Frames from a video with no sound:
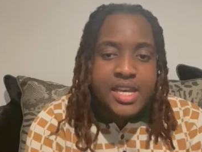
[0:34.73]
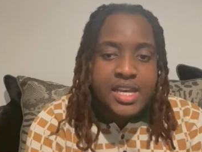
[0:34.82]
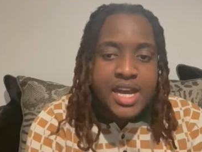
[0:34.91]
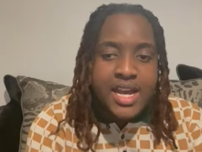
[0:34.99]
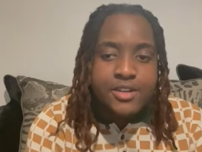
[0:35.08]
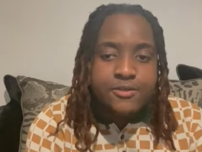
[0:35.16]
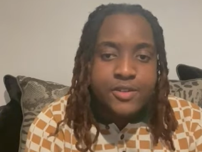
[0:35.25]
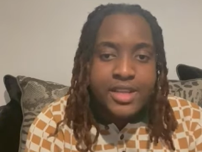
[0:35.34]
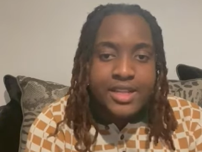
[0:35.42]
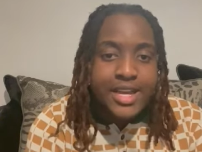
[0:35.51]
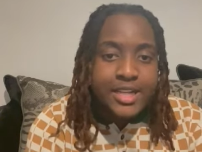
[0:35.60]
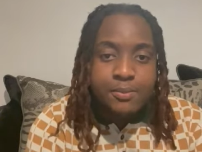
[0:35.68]
kind of
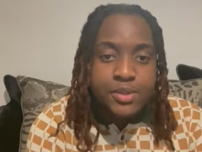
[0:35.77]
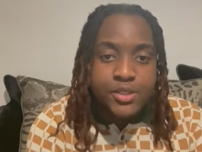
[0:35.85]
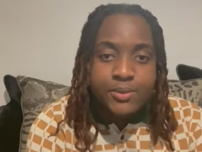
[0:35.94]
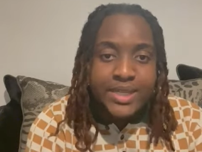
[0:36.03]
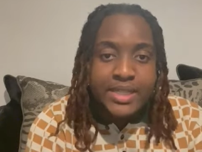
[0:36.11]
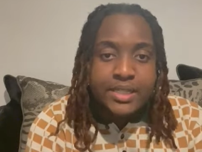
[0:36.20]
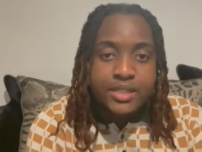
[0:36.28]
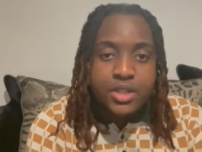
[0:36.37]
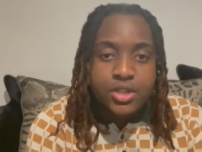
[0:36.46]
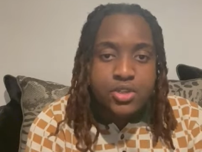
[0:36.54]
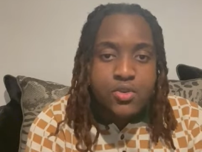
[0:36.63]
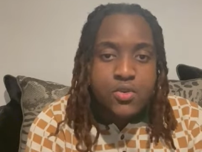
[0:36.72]
collide between the
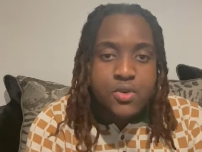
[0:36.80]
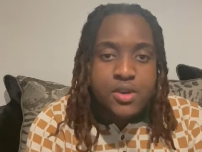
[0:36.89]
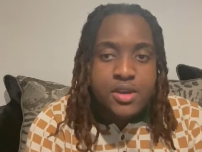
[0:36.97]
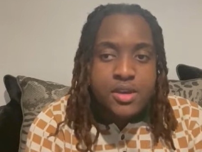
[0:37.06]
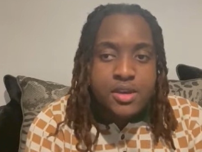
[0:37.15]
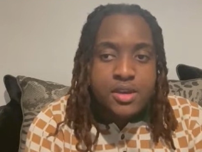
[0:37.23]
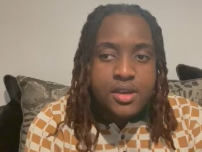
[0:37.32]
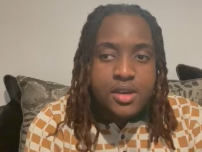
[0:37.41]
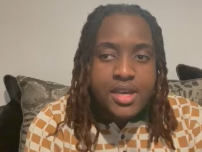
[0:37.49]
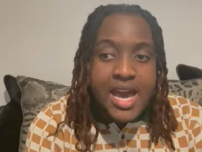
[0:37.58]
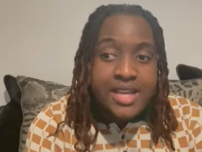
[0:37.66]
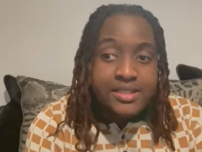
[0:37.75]
two
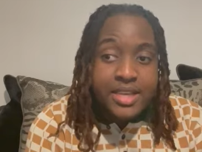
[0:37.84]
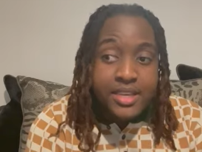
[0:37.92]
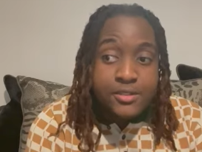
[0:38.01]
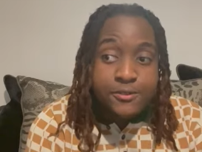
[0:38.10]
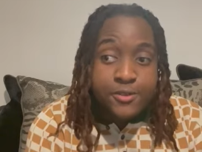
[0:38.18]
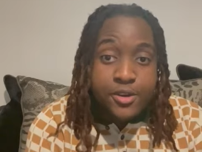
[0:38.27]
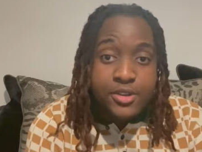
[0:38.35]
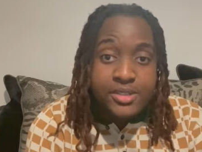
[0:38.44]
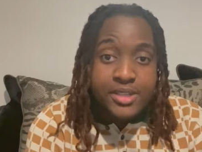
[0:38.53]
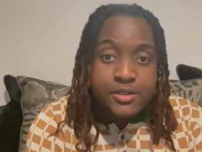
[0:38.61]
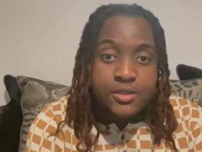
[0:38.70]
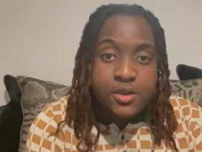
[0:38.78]
as his
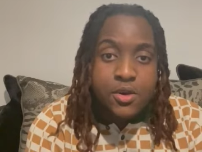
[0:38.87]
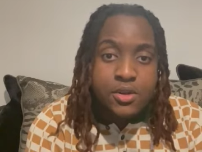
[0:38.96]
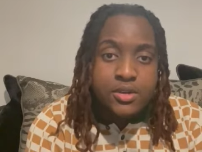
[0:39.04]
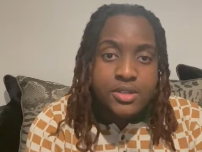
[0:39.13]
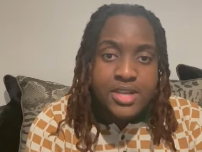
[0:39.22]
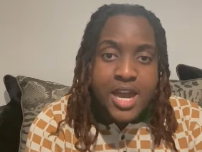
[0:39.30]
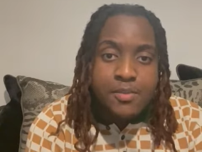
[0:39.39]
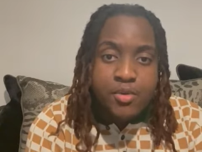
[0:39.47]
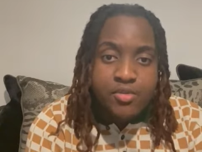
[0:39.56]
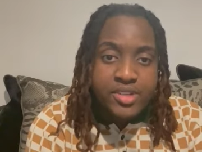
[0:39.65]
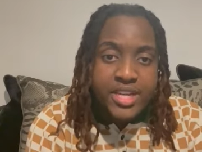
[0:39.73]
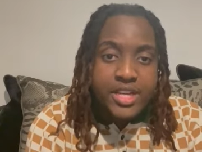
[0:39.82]
focuses on time and
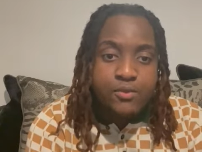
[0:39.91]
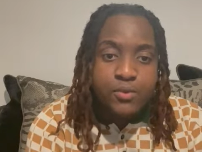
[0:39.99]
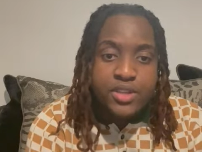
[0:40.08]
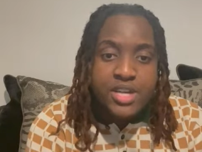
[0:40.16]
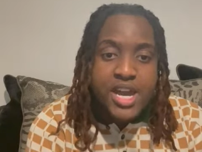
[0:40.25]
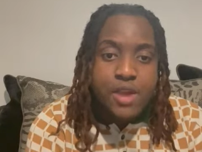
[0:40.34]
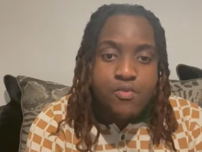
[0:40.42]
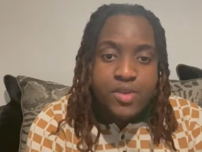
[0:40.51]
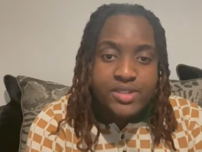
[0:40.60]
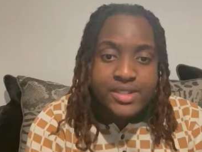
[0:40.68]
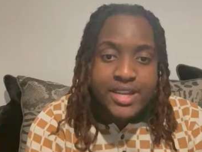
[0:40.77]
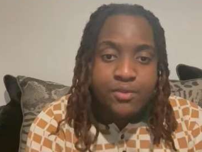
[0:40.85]
routine, which I
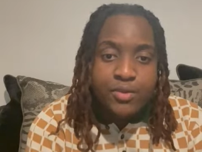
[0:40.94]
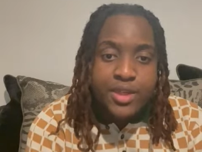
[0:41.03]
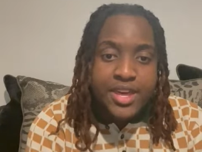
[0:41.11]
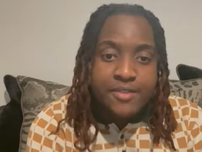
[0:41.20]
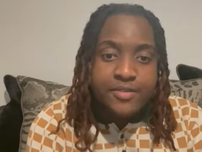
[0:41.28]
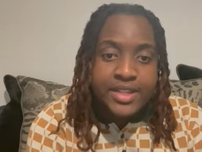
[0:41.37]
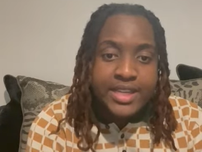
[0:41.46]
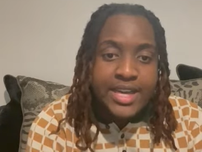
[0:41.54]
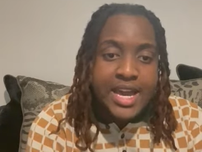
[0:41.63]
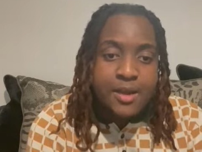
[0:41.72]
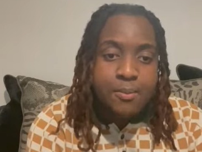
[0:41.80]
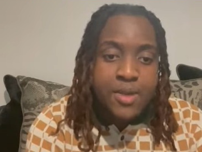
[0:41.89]
resonate with heavily,
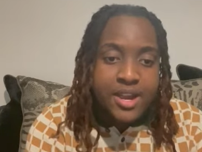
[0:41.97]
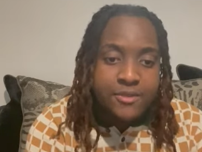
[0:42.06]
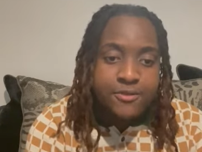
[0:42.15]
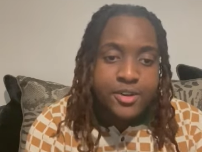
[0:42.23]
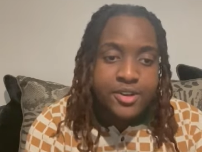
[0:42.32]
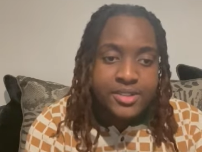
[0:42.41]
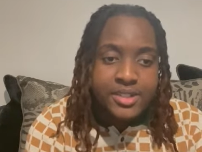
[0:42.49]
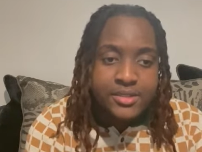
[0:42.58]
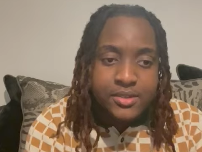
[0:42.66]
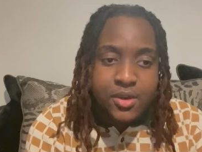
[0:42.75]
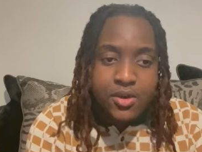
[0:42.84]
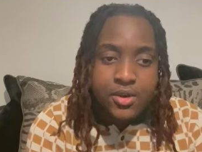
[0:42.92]
and mine
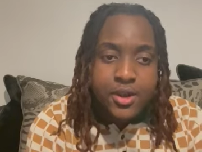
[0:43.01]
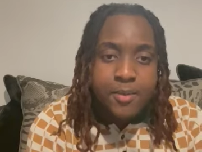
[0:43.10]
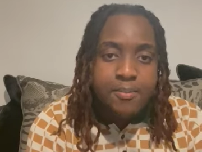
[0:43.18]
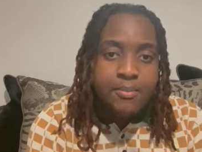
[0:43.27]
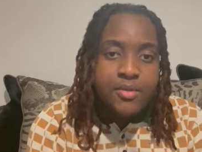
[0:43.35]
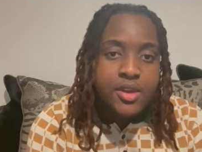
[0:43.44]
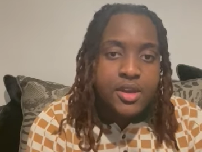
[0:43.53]
focuses on um,